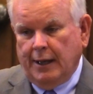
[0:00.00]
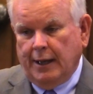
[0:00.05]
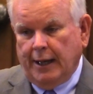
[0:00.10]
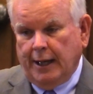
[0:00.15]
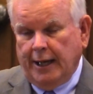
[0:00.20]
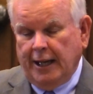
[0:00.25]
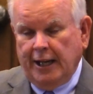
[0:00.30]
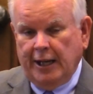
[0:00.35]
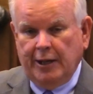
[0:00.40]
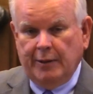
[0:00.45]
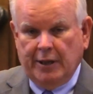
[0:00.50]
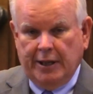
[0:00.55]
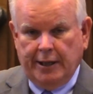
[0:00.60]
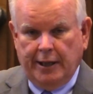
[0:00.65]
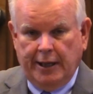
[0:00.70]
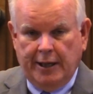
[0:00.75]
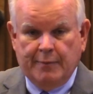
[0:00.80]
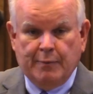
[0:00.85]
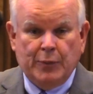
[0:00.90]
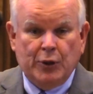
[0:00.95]

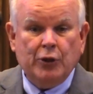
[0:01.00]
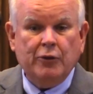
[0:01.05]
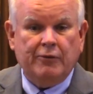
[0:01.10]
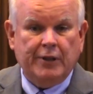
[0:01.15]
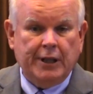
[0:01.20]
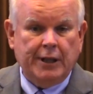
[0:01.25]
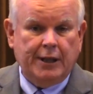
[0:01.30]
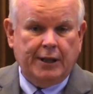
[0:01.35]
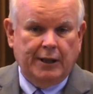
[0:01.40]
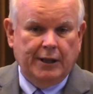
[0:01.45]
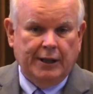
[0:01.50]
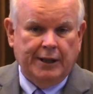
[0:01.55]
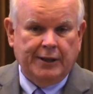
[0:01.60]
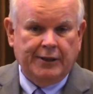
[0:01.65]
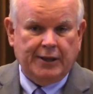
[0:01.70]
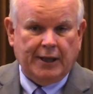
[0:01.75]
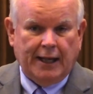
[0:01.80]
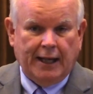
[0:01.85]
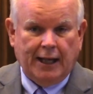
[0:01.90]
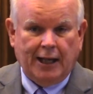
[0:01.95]
a movie
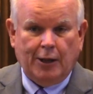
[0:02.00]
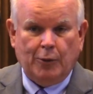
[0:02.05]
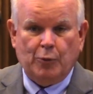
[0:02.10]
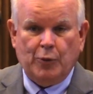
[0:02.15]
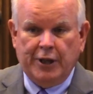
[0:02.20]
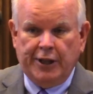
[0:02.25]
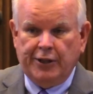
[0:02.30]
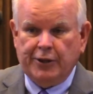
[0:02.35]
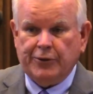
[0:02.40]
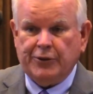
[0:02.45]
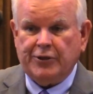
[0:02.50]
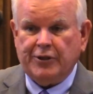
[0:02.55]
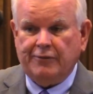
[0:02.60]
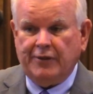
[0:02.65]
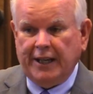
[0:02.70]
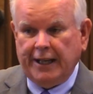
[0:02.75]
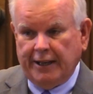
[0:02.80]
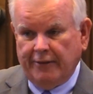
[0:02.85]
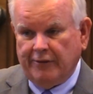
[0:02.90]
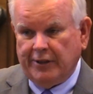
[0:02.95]
entitled Windows of
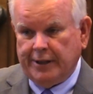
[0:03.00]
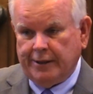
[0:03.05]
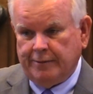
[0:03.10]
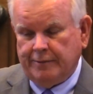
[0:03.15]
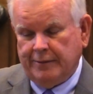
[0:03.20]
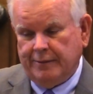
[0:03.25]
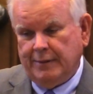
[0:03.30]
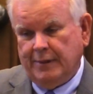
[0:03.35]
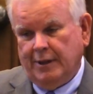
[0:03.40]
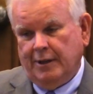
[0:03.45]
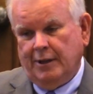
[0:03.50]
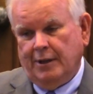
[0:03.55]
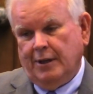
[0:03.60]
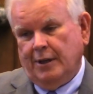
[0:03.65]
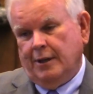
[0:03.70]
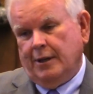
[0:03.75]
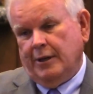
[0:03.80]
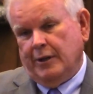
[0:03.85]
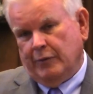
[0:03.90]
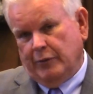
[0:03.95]
Heaven,
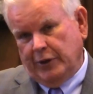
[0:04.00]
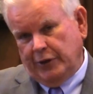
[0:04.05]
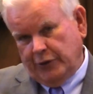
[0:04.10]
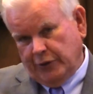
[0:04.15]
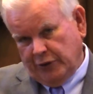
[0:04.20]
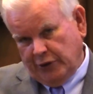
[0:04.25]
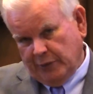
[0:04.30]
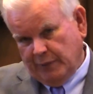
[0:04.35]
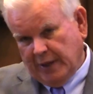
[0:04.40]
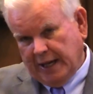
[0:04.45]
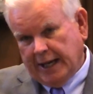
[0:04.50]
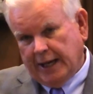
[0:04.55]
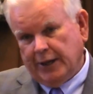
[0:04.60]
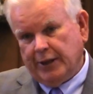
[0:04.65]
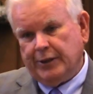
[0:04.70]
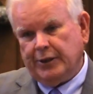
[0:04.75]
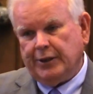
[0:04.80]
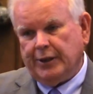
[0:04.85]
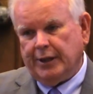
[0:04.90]
which is about